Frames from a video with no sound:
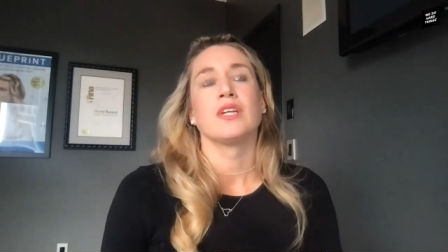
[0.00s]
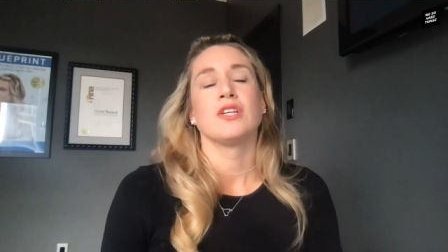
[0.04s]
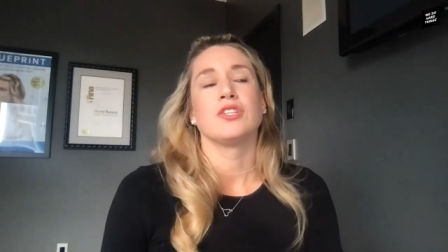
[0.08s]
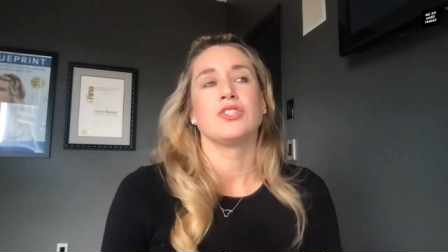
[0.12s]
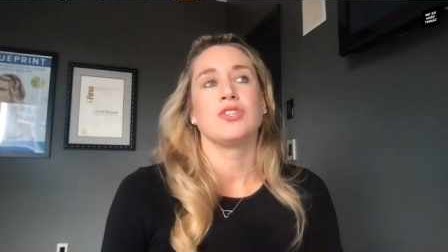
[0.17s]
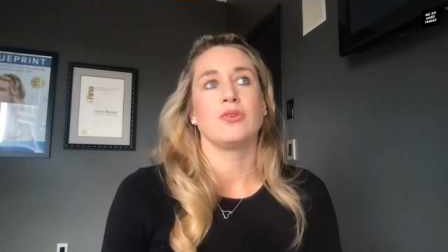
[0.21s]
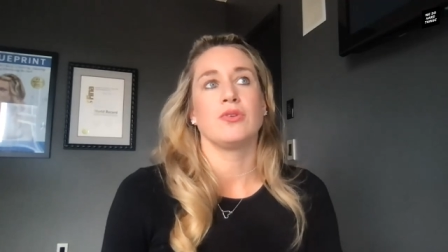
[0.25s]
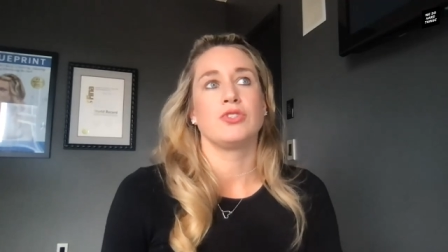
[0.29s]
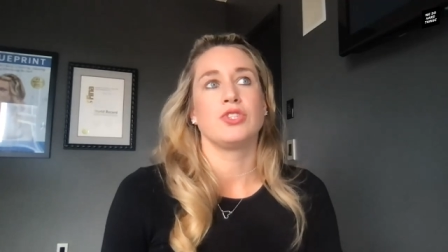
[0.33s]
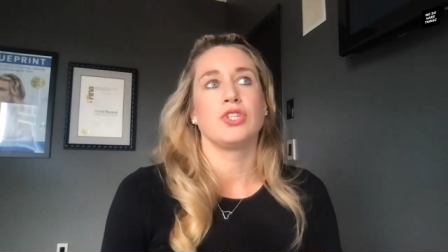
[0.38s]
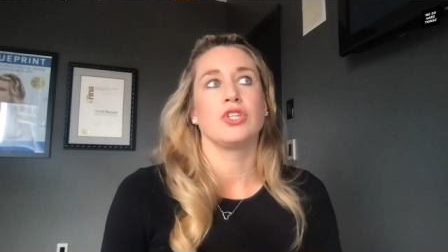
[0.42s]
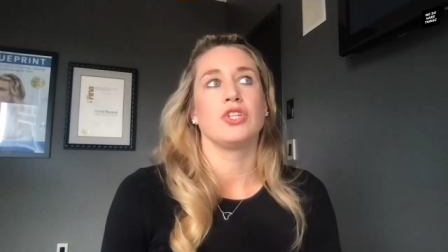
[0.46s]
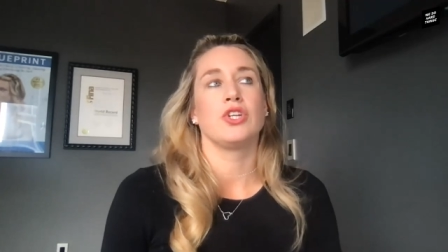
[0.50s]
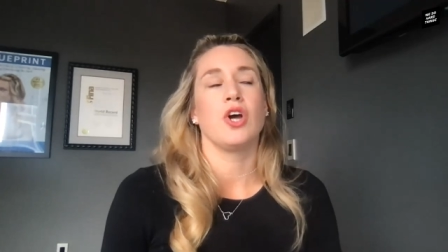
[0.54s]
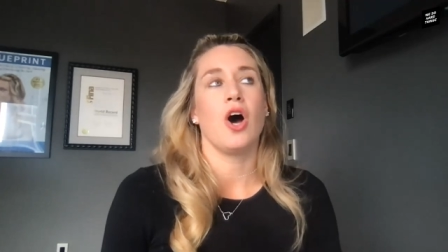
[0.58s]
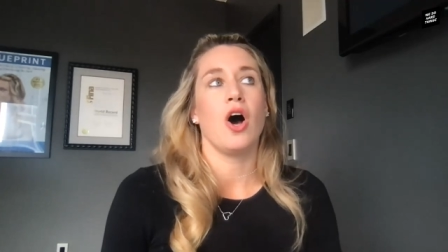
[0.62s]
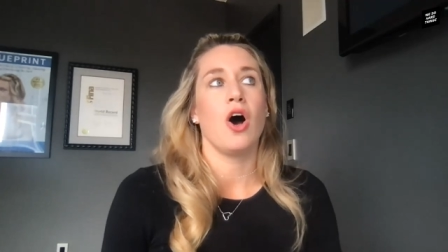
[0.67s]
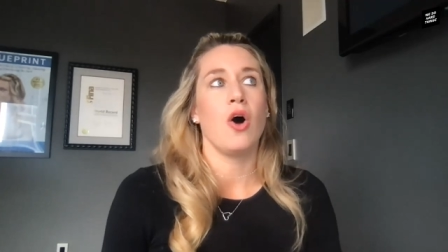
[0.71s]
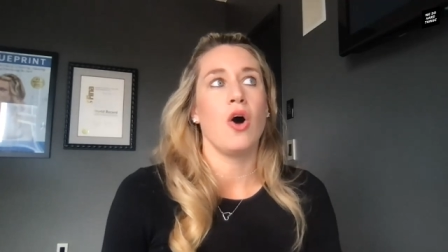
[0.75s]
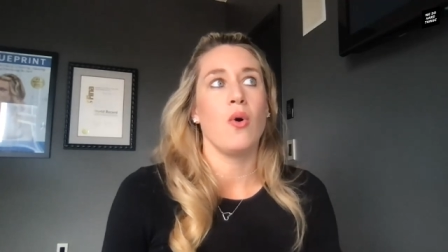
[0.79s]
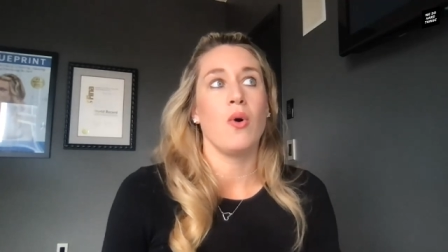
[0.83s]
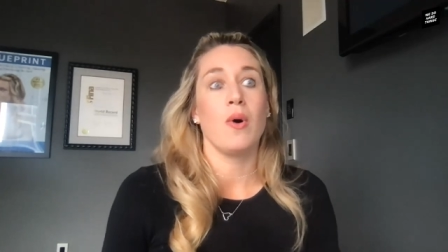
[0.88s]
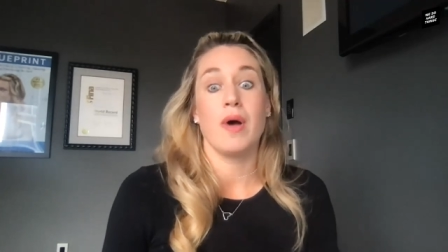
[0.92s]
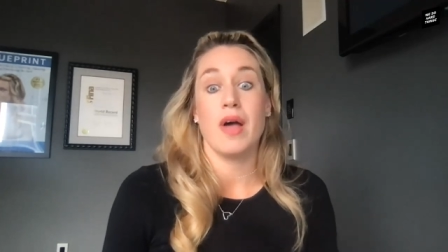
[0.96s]
so to
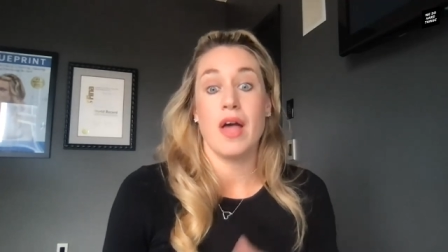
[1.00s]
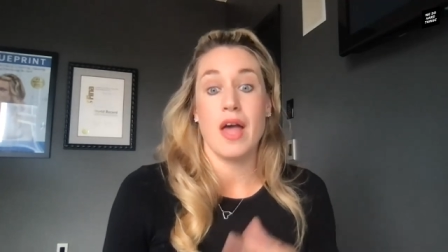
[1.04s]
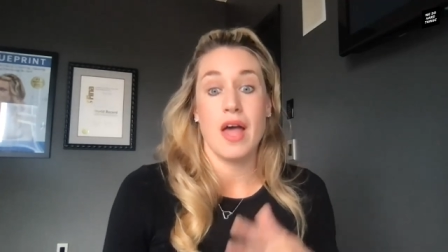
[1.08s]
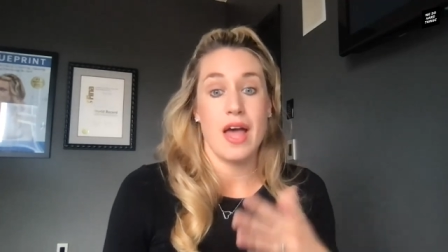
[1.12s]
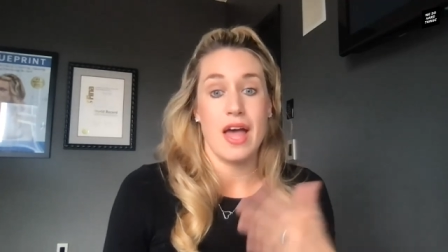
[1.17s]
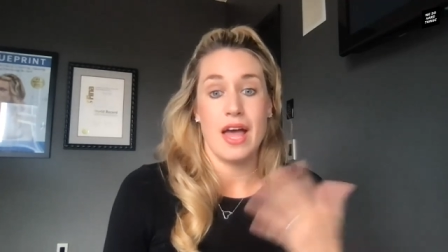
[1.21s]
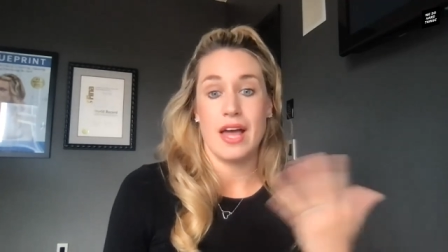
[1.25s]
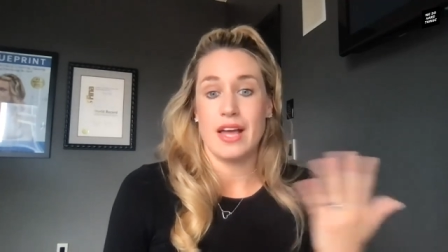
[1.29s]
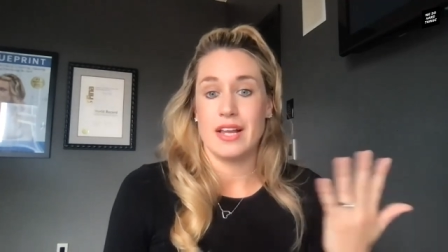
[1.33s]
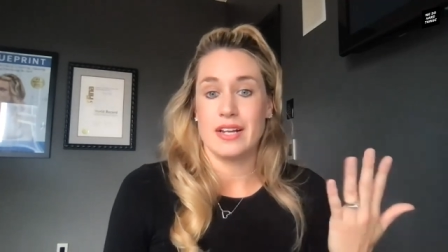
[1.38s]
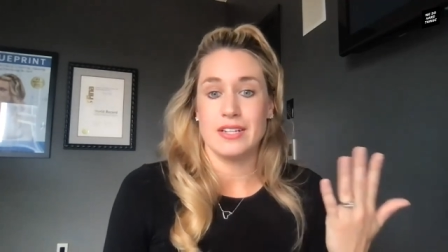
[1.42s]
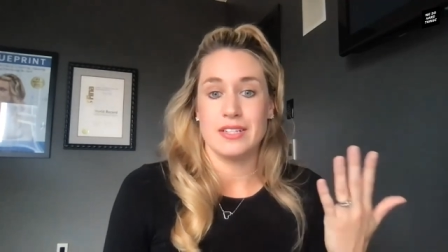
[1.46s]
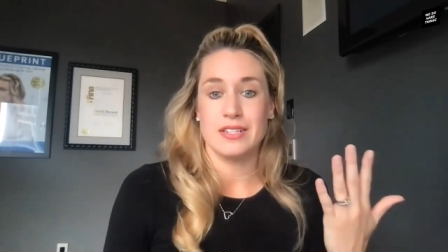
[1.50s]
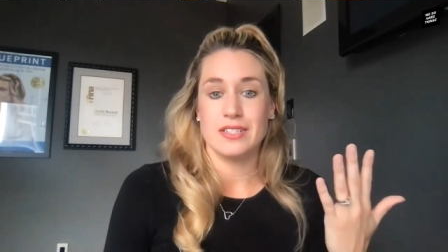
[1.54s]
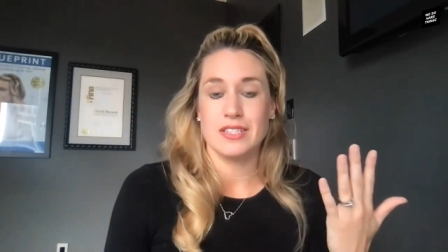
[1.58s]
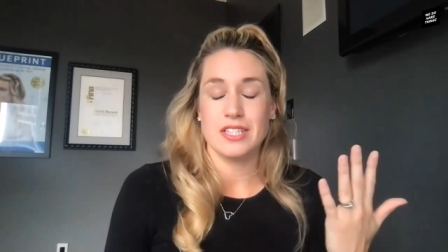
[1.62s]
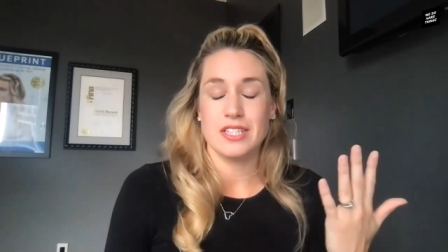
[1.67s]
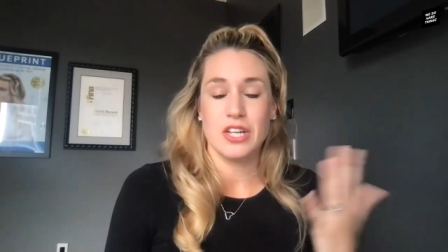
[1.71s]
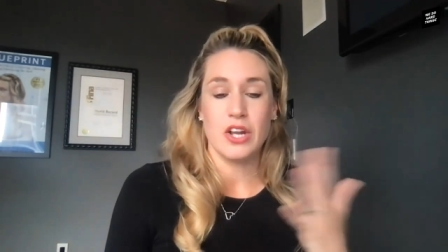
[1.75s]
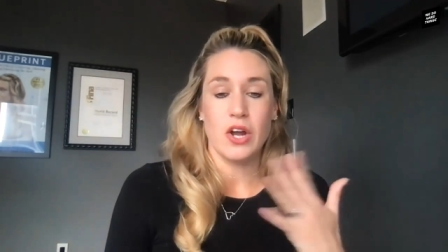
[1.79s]
go and